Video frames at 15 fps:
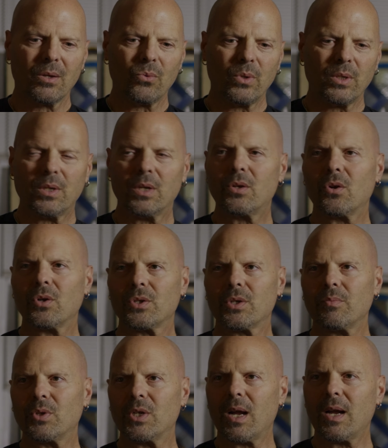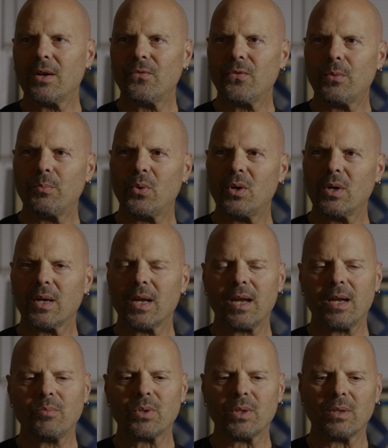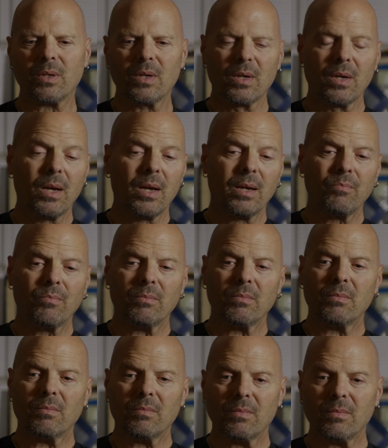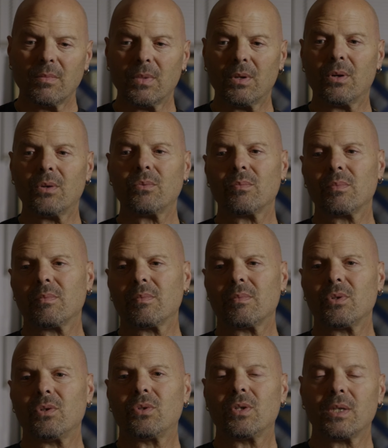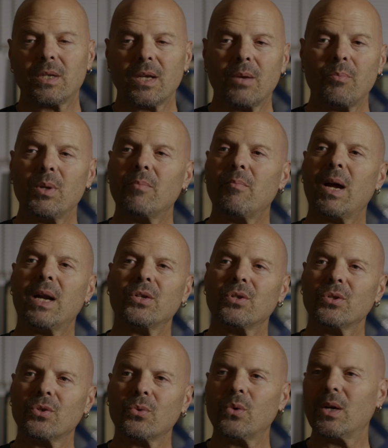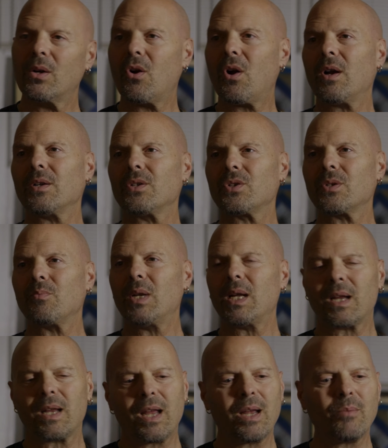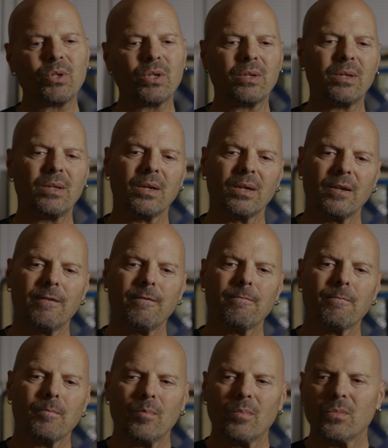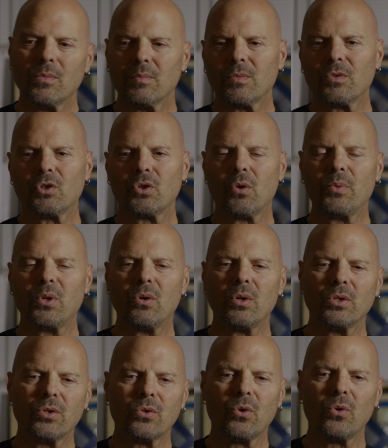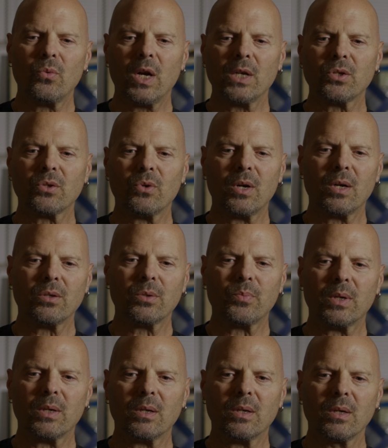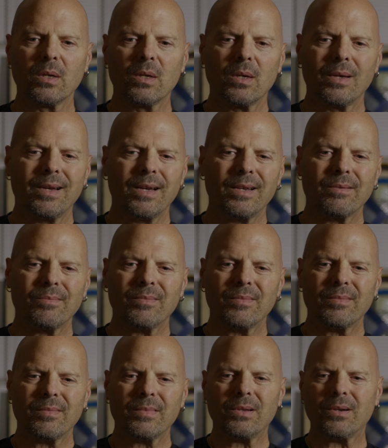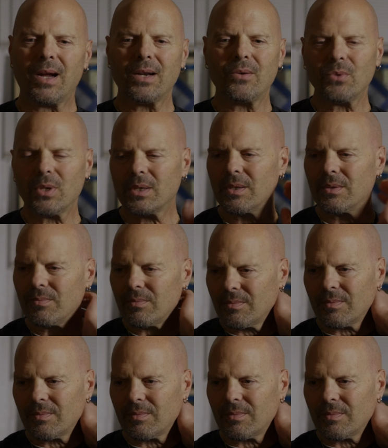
we did go to some giant football games, and, you did take me to Madison Square Garden and some Knicks games and showed me all these cool restaurants, but, I didn't really